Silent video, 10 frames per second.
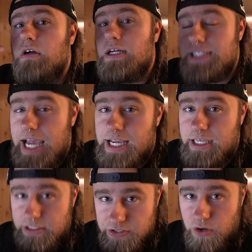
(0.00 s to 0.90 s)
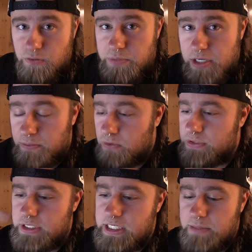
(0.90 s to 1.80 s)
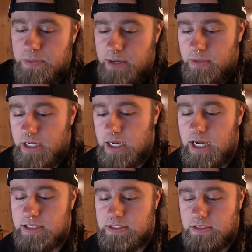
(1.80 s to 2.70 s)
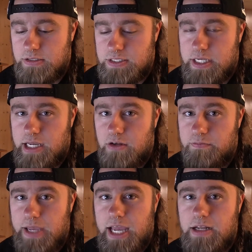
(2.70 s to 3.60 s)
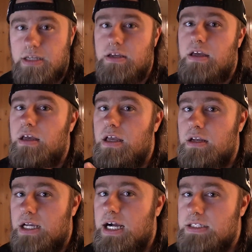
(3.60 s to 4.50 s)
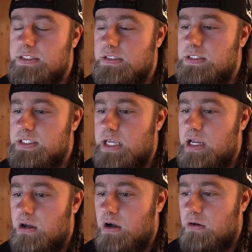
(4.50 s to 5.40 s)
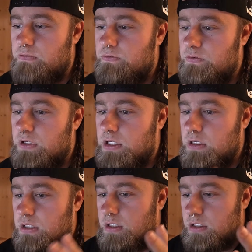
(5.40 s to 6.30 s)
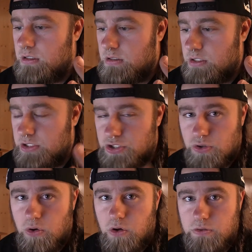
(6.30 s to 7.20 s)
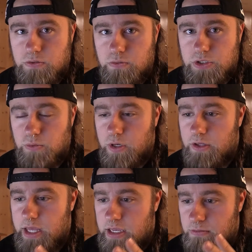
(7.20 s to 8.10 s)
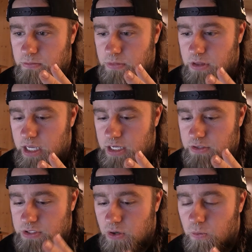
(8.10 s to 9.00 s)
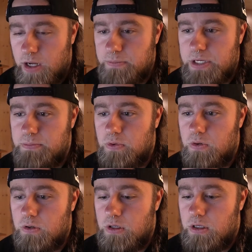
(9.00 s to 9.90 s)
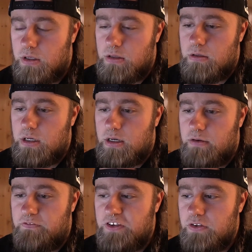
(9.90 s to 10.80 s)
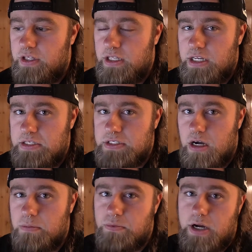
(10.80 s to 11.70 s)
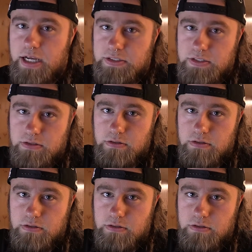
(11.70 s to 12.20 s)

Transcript: attacking its own people to keep them in a constant state of panic and a constant state of control, to where they don't want people feeling the need to rise